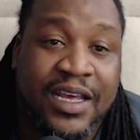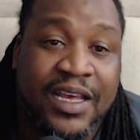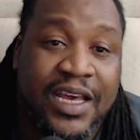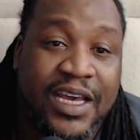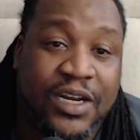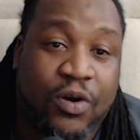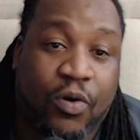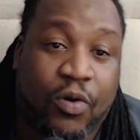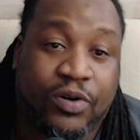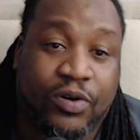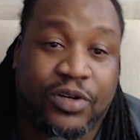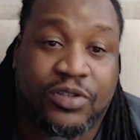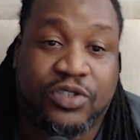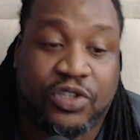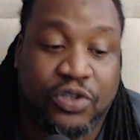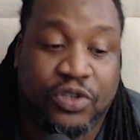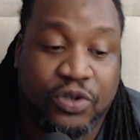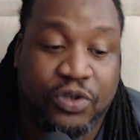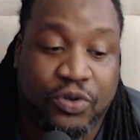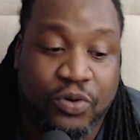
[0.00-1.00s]
order
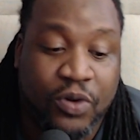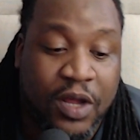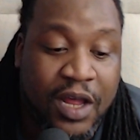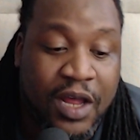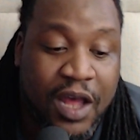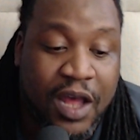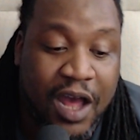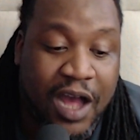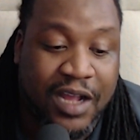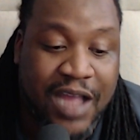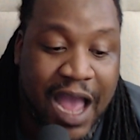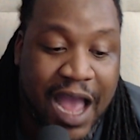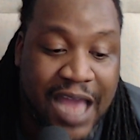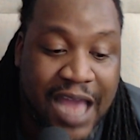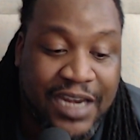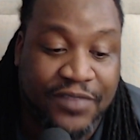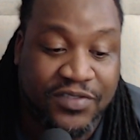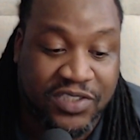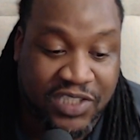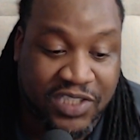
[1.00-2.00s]
to
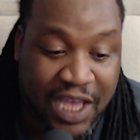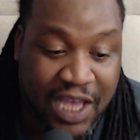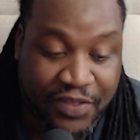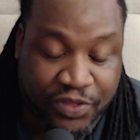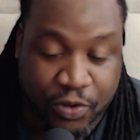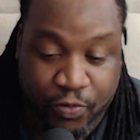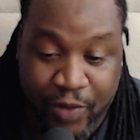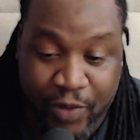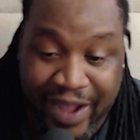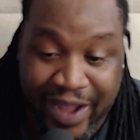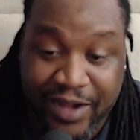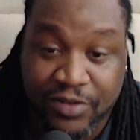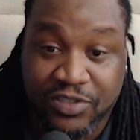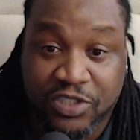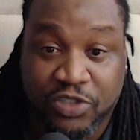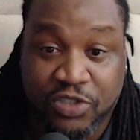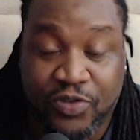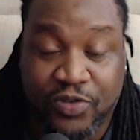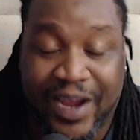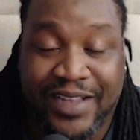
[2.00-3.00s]
kind of set the record
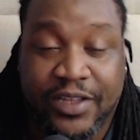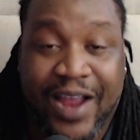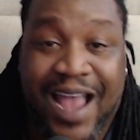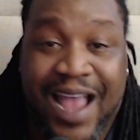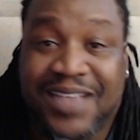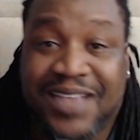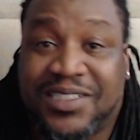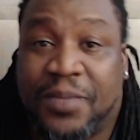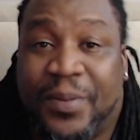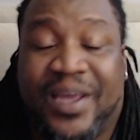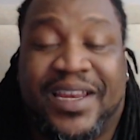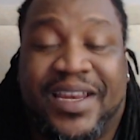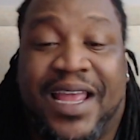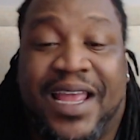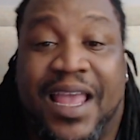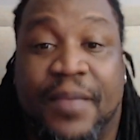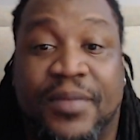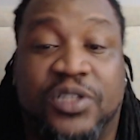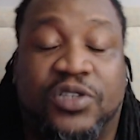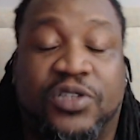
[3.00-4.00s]
straight. There has to be an
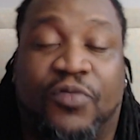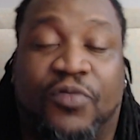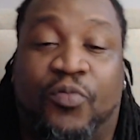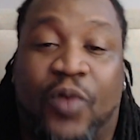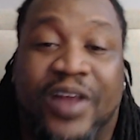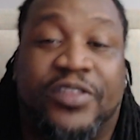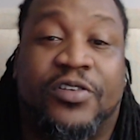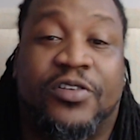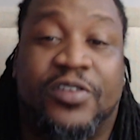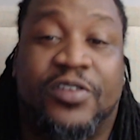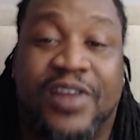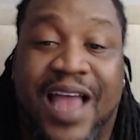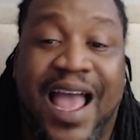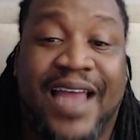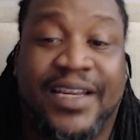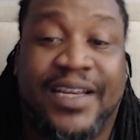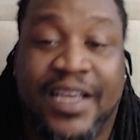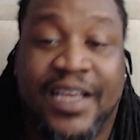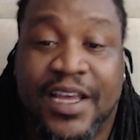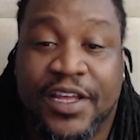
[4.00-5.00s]
image of whether or
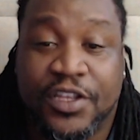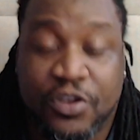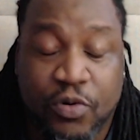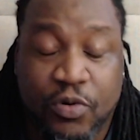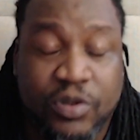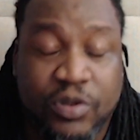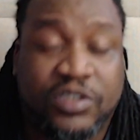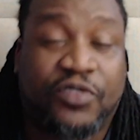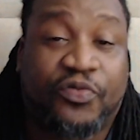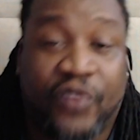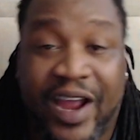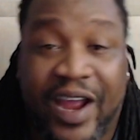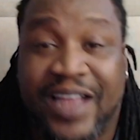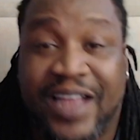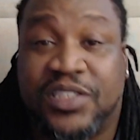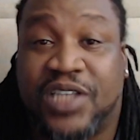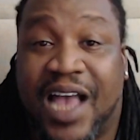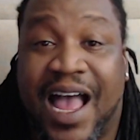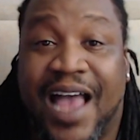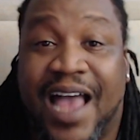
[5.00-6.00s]
not you as a
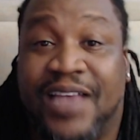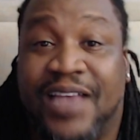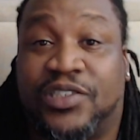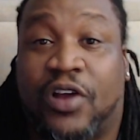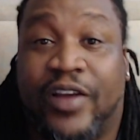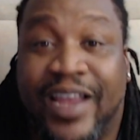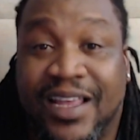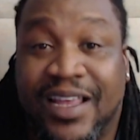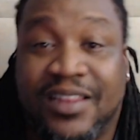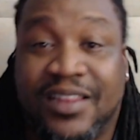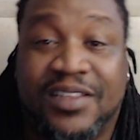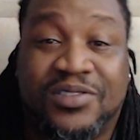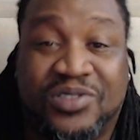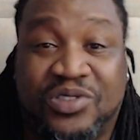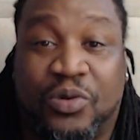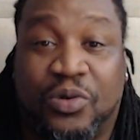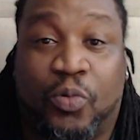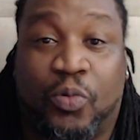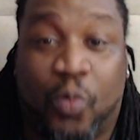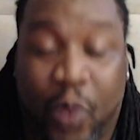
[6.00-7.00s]
franchise are in this
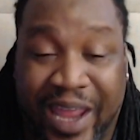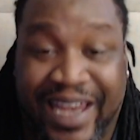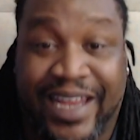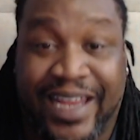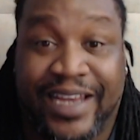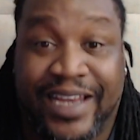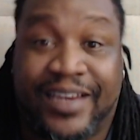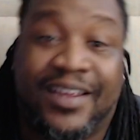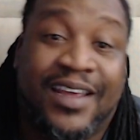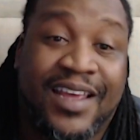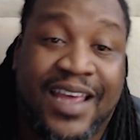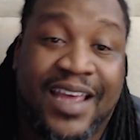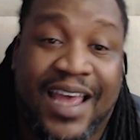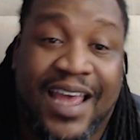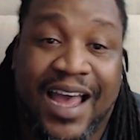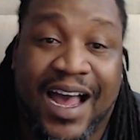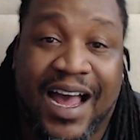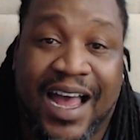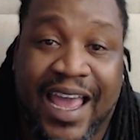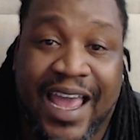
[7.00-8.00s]
to win it.
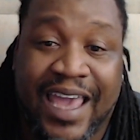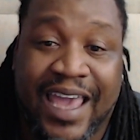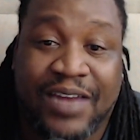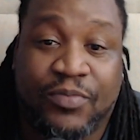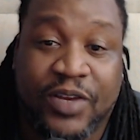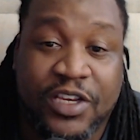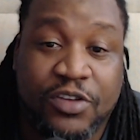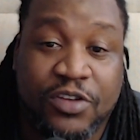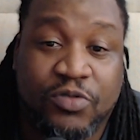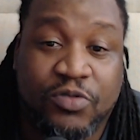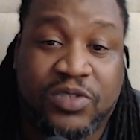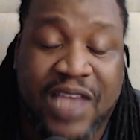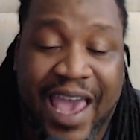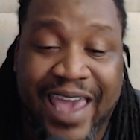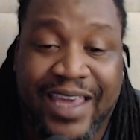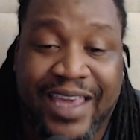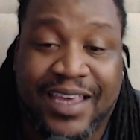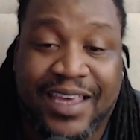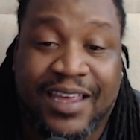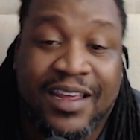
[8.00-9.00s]
And when you
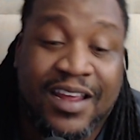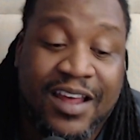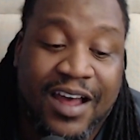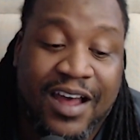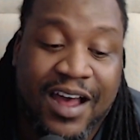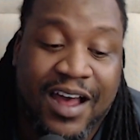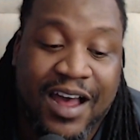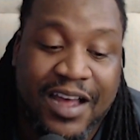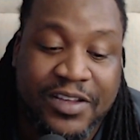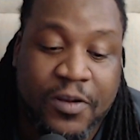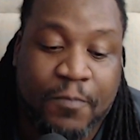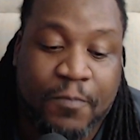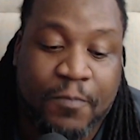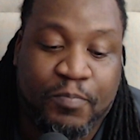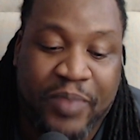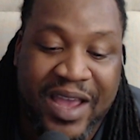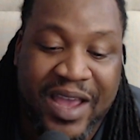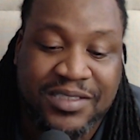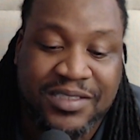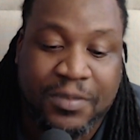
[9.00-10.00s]
take your
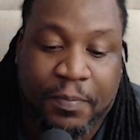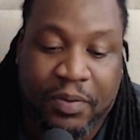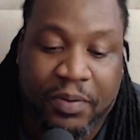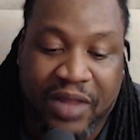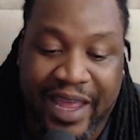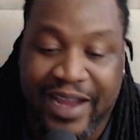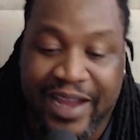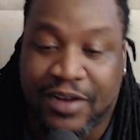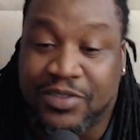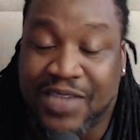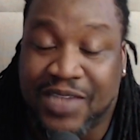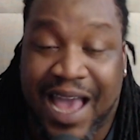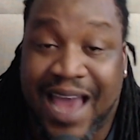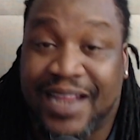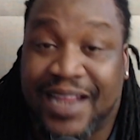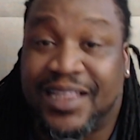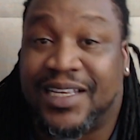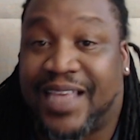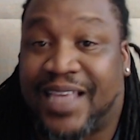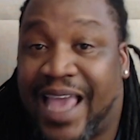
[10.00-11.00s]
best players out
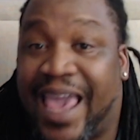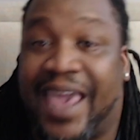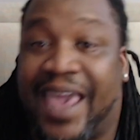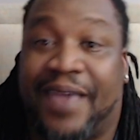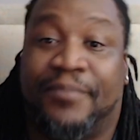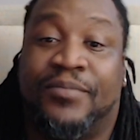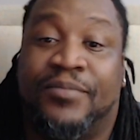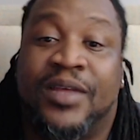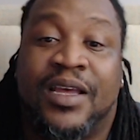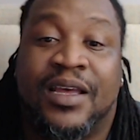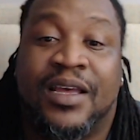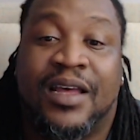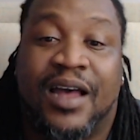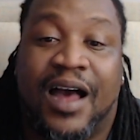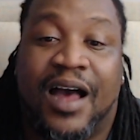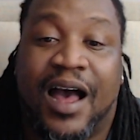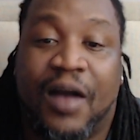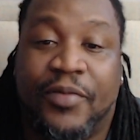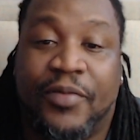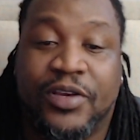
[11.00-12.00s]
of the game,
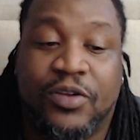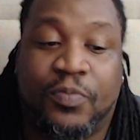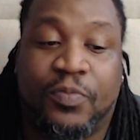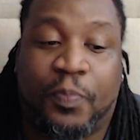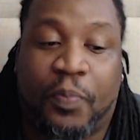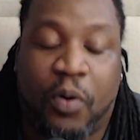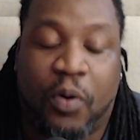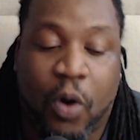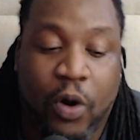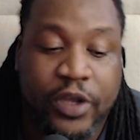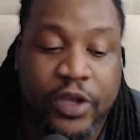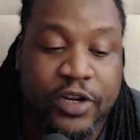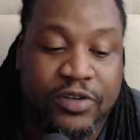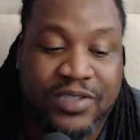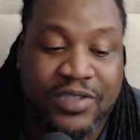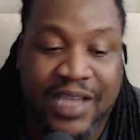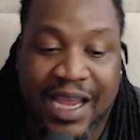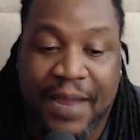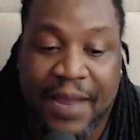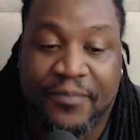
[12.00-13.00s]
when you pull your
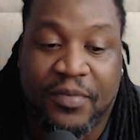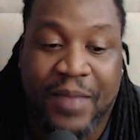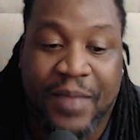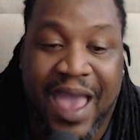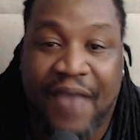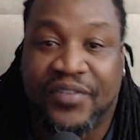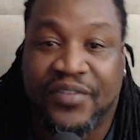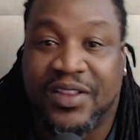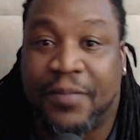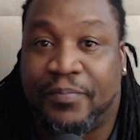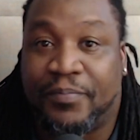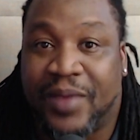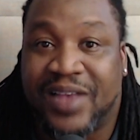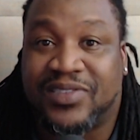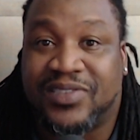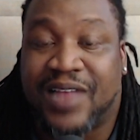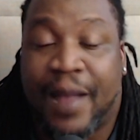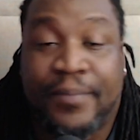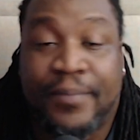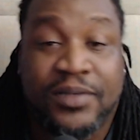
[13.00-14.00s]
team from having the
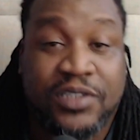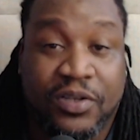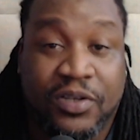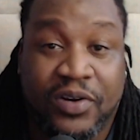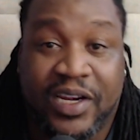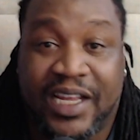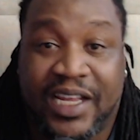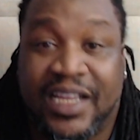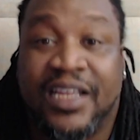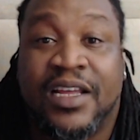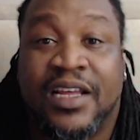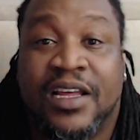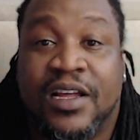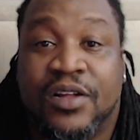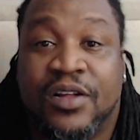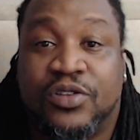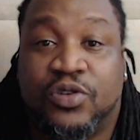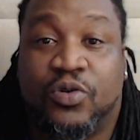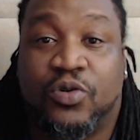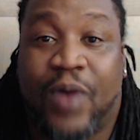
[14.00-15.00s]
best opportunity
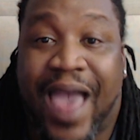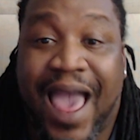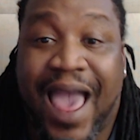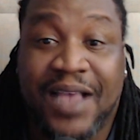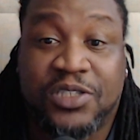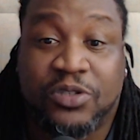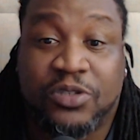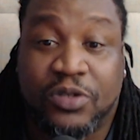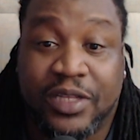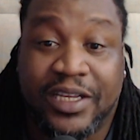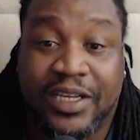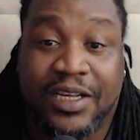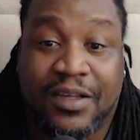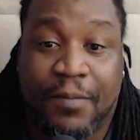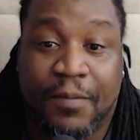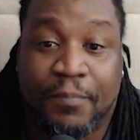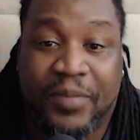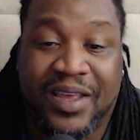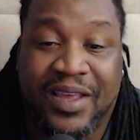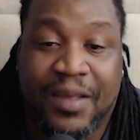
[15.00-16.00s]
to actually
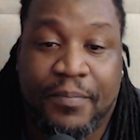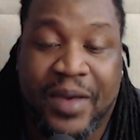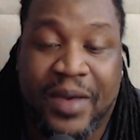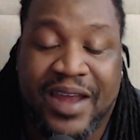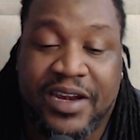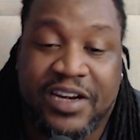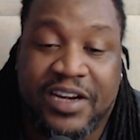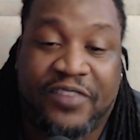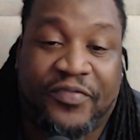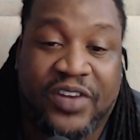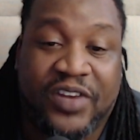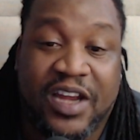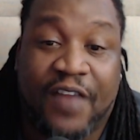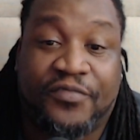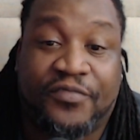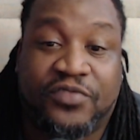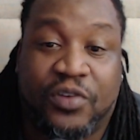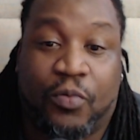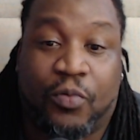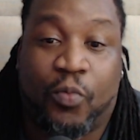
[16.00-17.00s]
be competitive
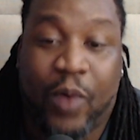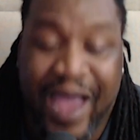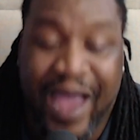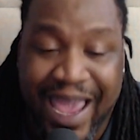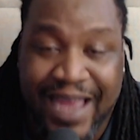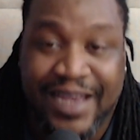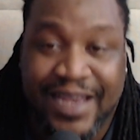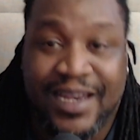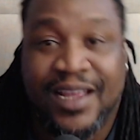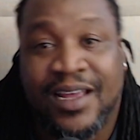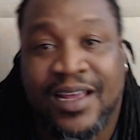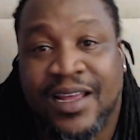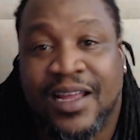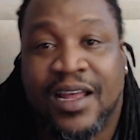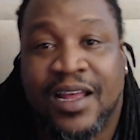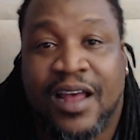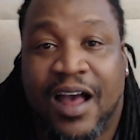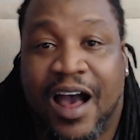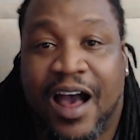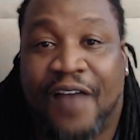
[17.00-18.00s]
enough to win,
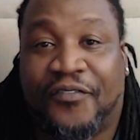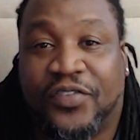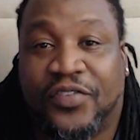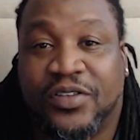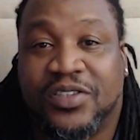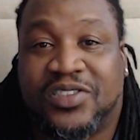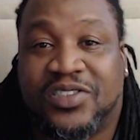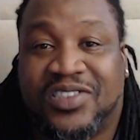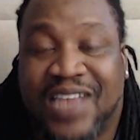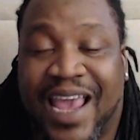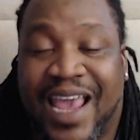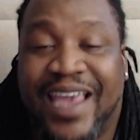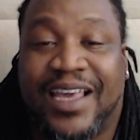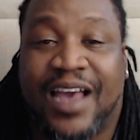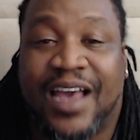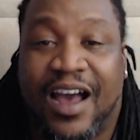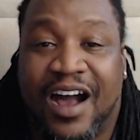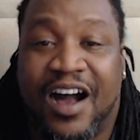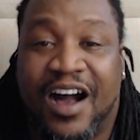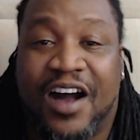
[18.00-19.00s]
for the sake
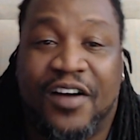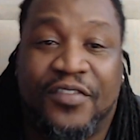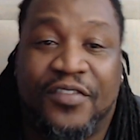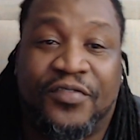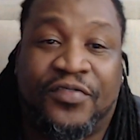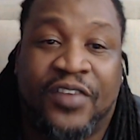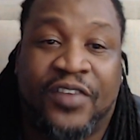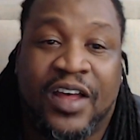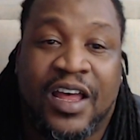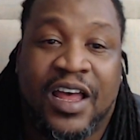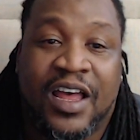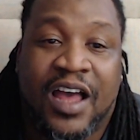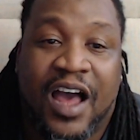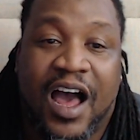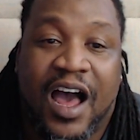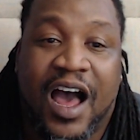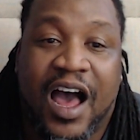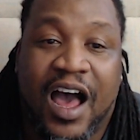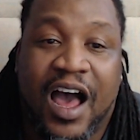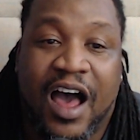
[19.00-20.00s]
of
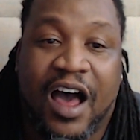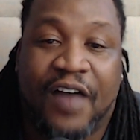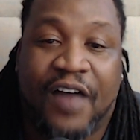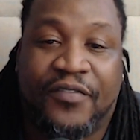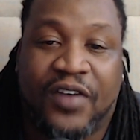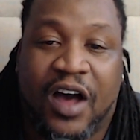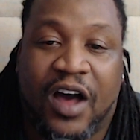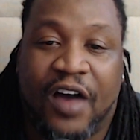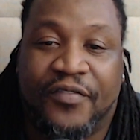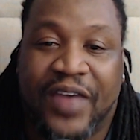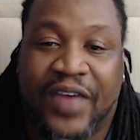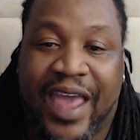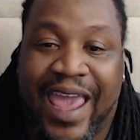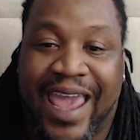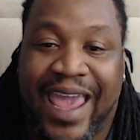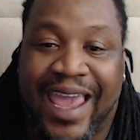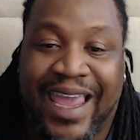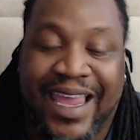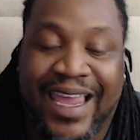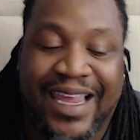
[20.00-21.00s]

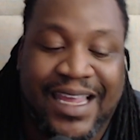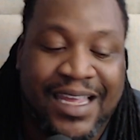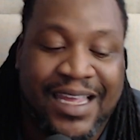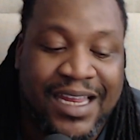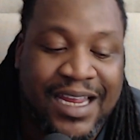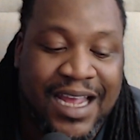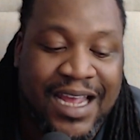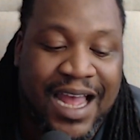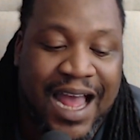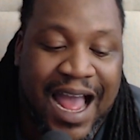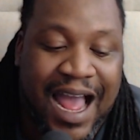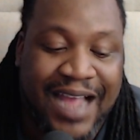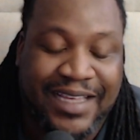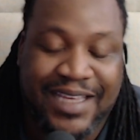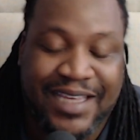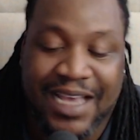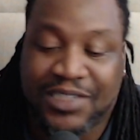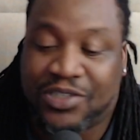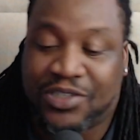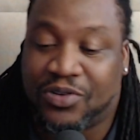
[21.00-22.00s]
a, I
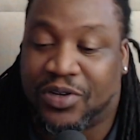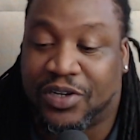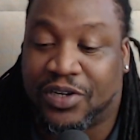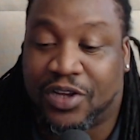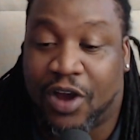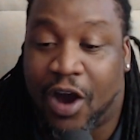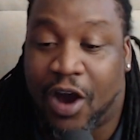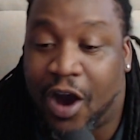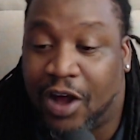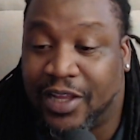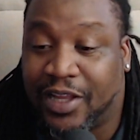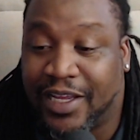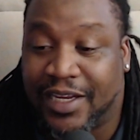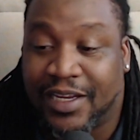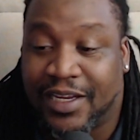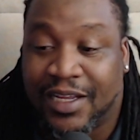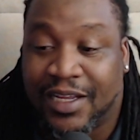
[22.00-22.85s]
guess you could call it,